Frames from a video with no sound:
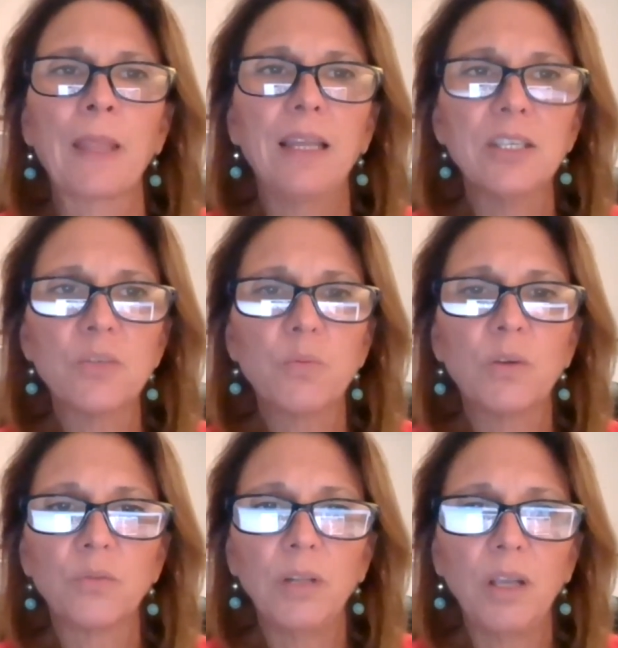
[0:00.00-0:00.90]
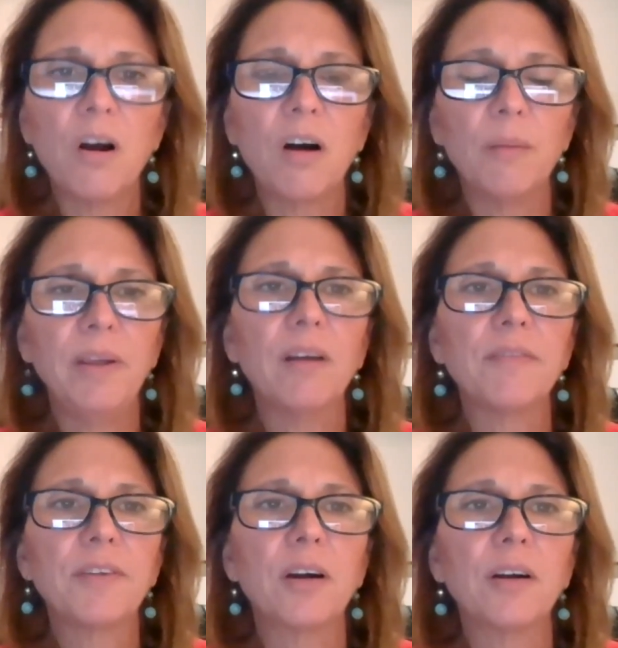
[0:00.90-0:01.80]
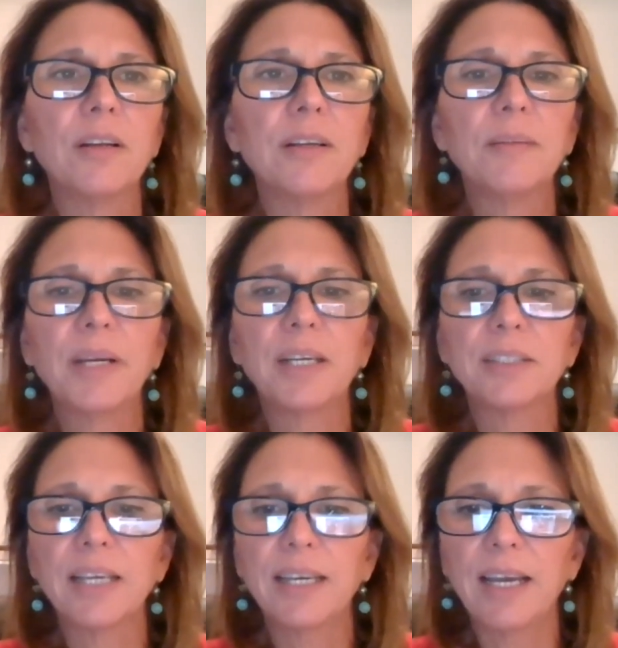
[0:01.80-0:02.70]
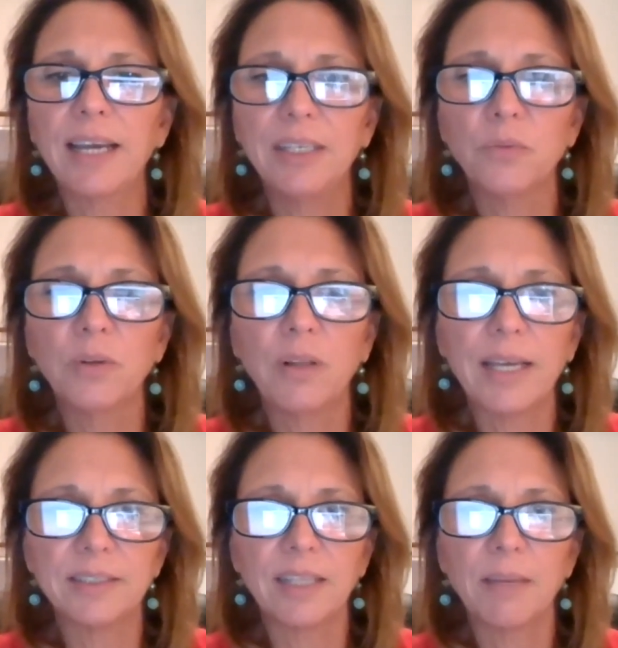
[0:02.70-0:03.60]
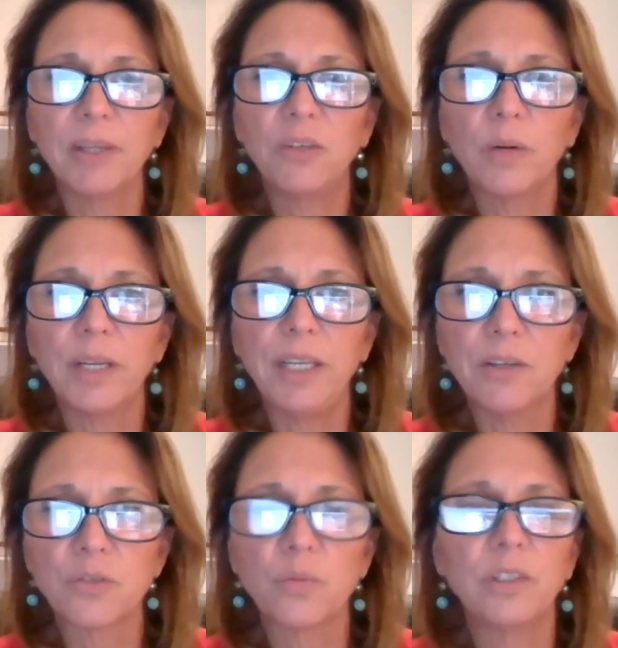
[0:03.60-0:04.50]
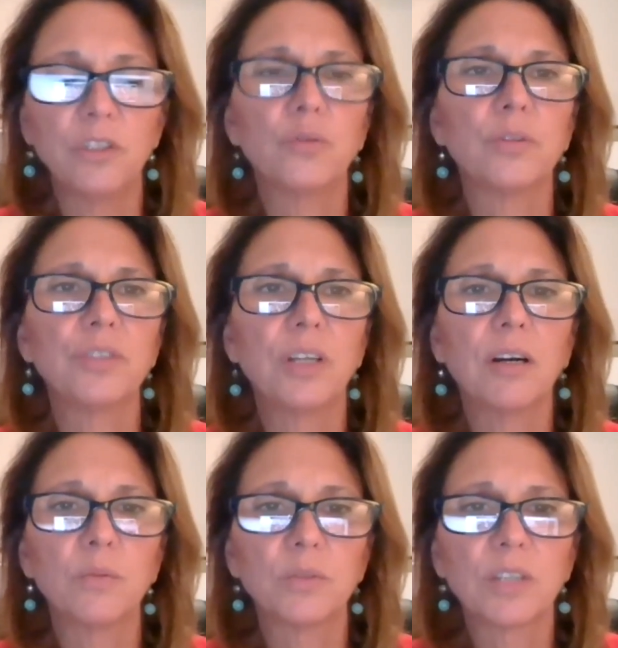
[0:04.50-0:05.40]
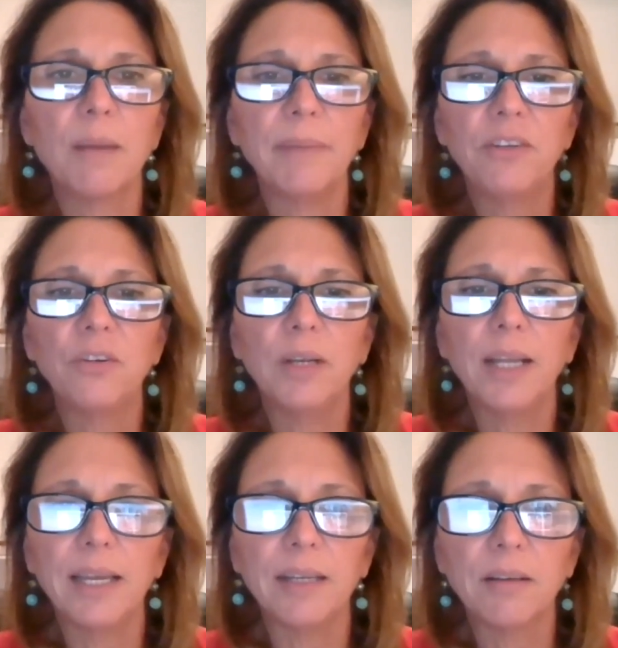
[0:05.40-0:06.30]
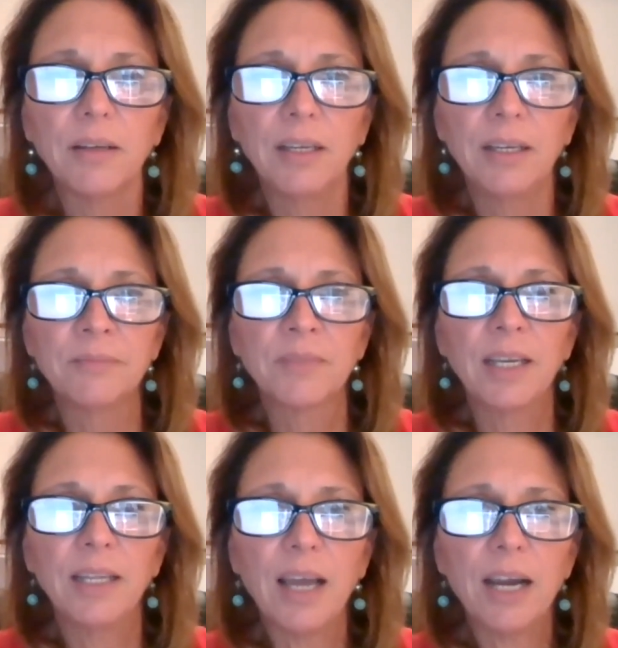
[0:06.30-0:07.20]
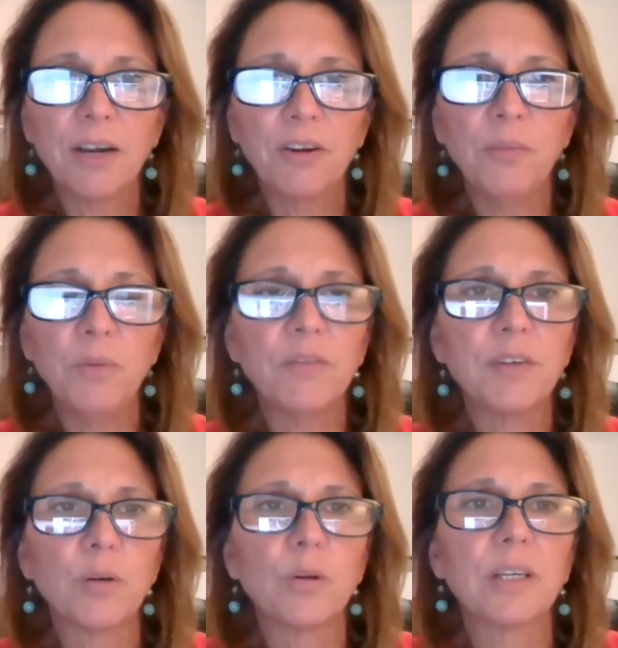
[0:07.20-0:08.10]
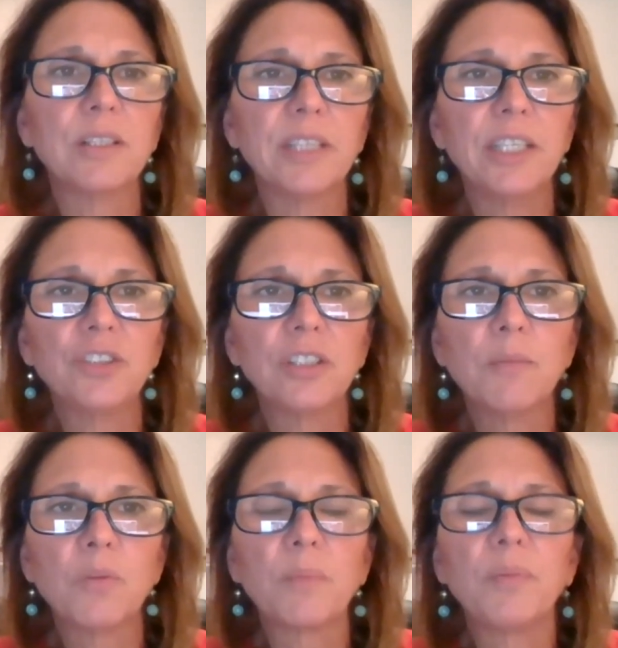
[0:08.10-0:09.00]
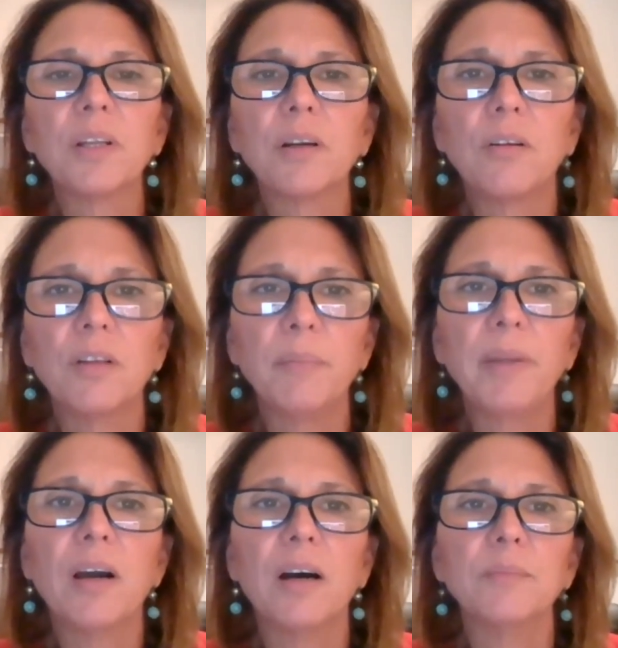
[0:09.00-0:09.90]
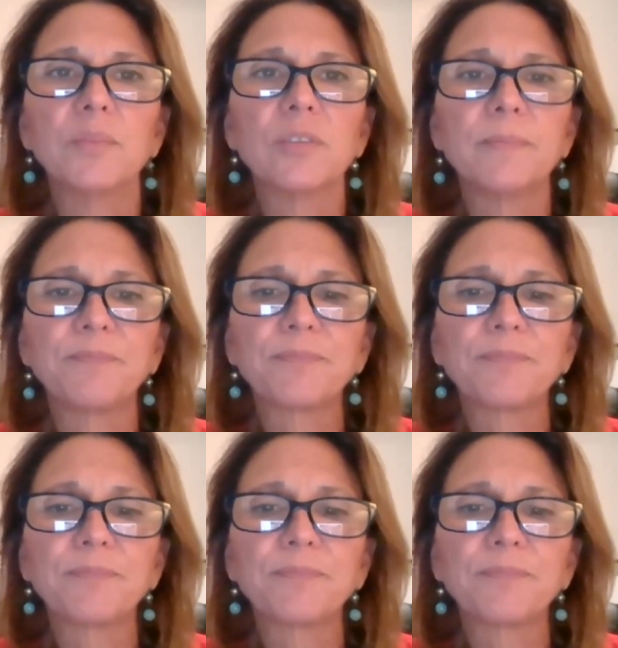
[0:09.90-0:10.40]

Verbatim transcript: And this one really caught me off guard because I, I didn't realize that my 20 years with the Georgia Guard was coming to an end. And the higher you move in an organization, the more political it becomes.